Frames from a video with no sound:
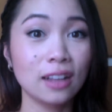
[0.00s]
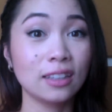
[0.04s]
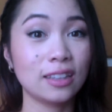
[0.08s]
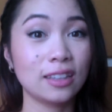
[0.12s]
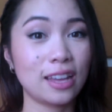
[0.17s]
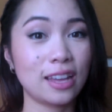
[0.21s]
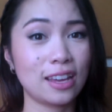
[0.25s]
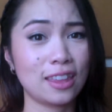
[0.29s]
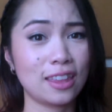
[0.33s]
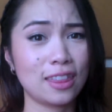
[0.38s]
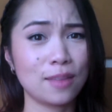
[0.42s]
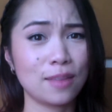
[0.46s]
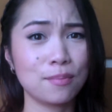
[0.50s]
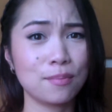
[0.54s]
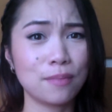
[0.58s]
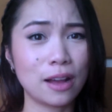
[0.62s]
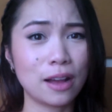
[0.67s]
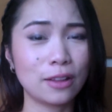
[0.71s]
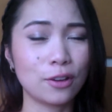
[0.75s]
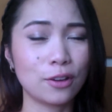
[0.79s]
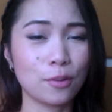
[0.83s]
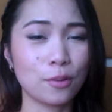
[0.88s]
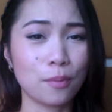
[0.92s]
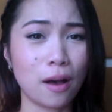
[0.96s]
like the
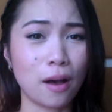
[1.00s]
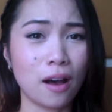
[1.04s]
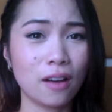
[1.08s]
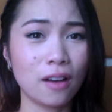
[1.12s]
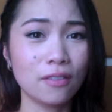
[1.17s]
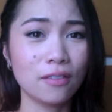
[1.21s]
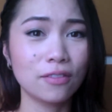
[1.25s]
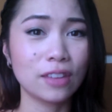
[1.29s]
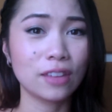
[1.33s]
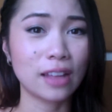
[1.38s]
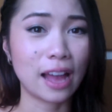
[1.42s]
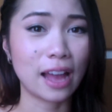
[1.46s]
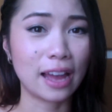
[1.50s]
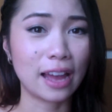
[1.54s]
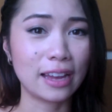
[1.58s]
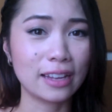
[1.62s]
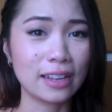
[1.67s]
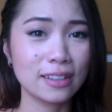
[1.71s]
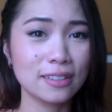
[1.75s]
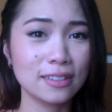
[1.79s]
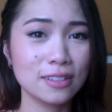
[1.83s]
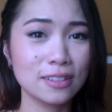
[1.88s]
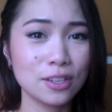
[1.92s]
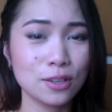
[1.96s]
Mellow Mauve that I
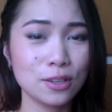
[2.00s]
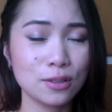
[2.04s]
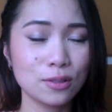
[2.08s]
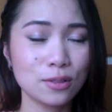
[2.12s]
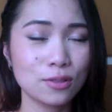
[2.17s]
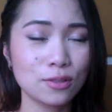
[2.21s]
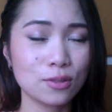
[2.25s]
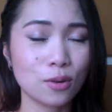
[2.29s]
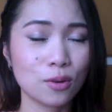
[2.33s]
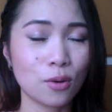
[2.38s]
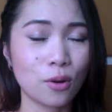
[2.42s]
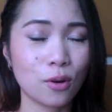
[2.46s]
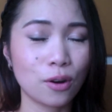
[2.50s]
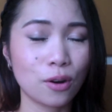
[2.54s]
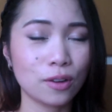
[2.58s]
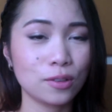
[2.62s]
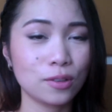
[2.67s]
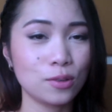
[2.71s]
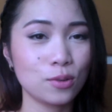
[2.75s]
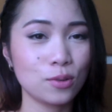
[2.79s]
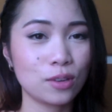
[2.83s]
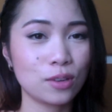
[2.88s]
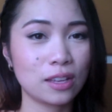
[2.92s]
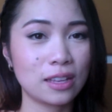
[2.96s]
had used, or
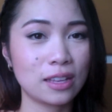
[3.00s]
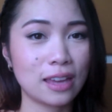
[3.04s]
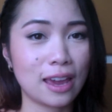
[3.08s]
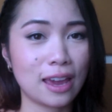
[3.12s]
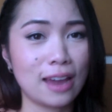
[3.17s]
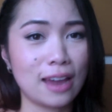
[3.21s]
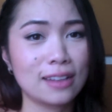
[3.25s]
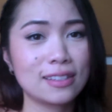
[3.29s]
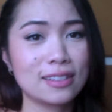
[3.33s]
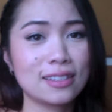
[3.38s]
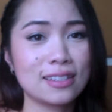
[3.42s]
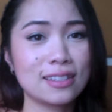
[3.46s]
you can get